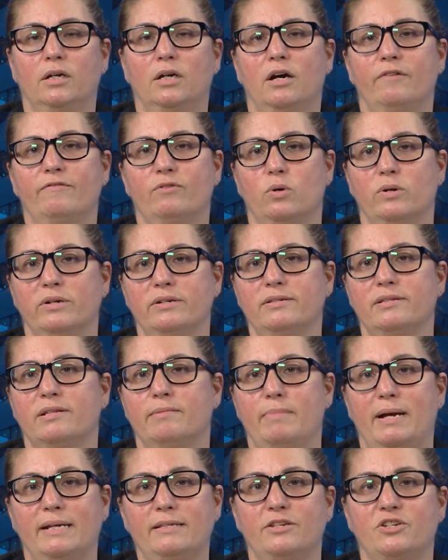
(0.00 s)
Of course, the
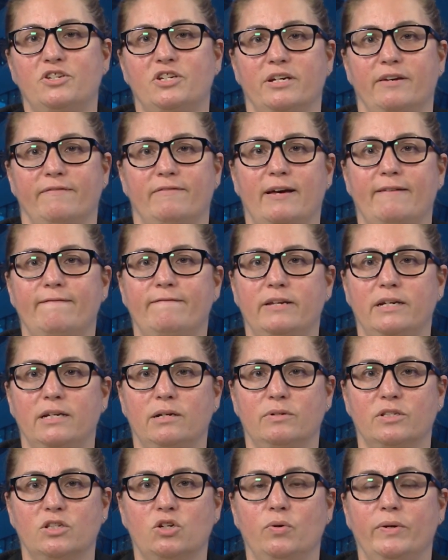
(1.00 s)
messaging of that video
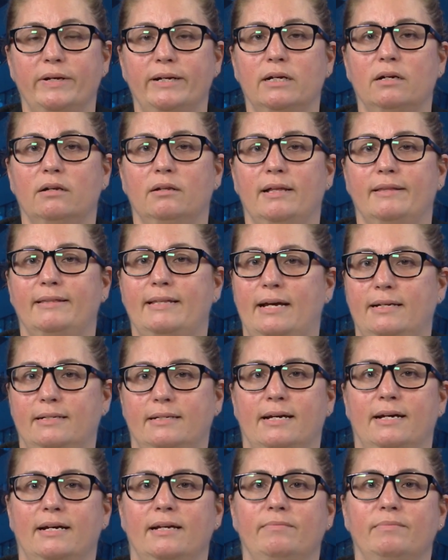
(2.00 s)
was critical at that
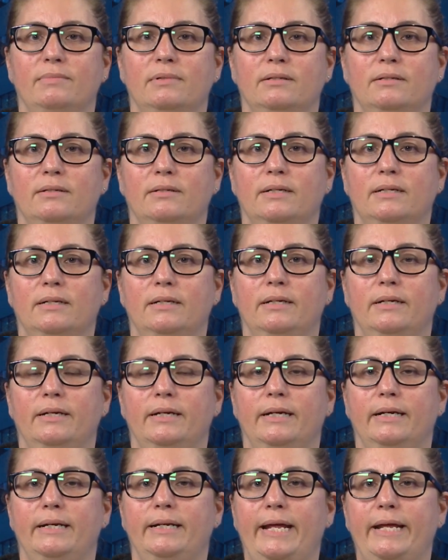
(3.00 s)
time.
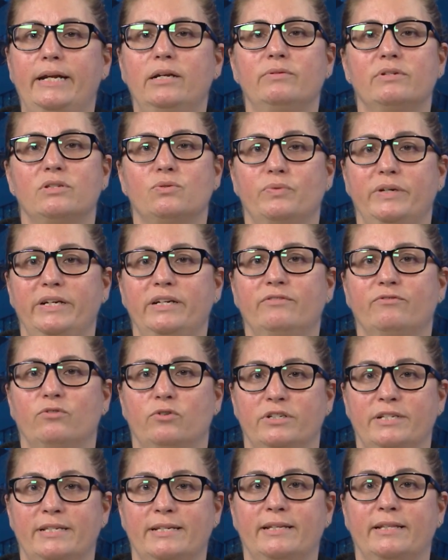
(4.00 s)
NATO is
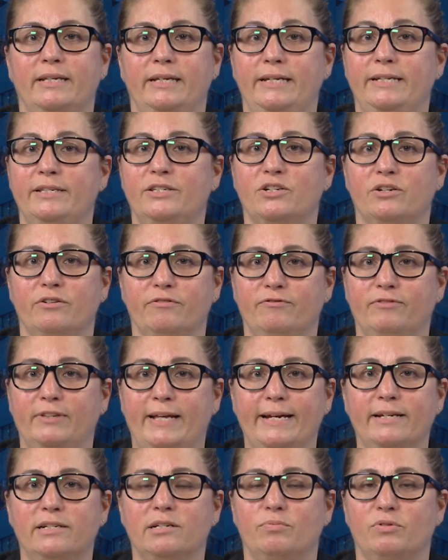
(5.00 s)
reinforcing the eastern
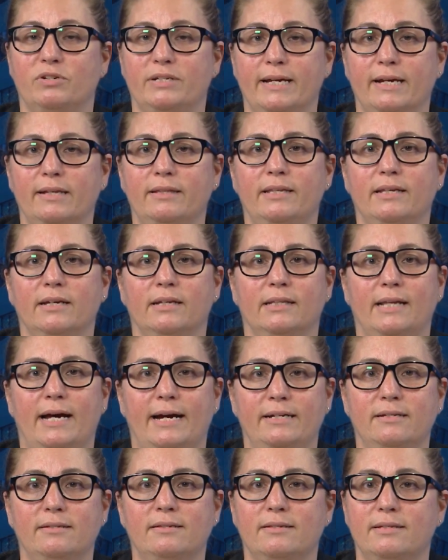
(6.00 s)
flank to protect the
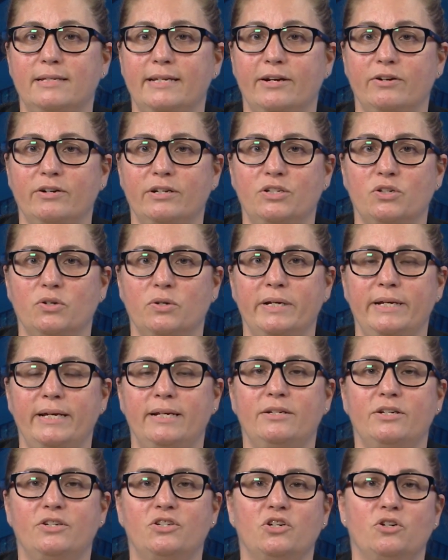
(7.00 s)
alliance's territory
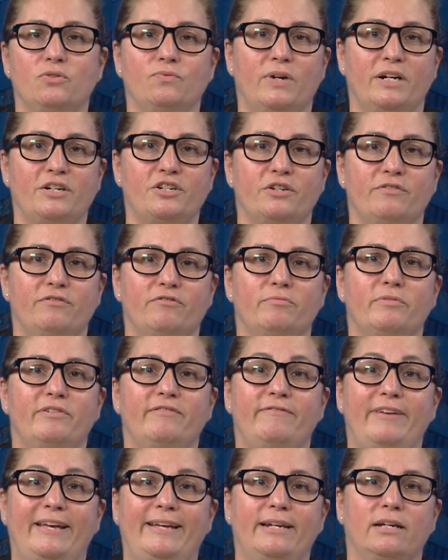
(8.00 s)
and deter Russia from
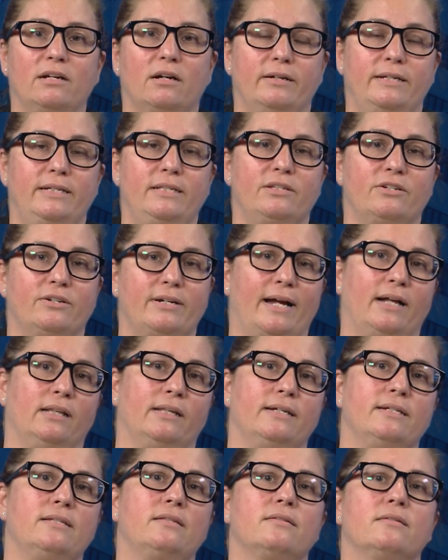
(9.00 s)
invading our eastern
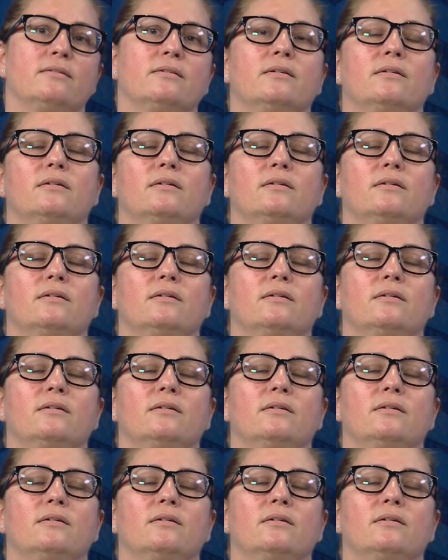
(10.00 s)
allies.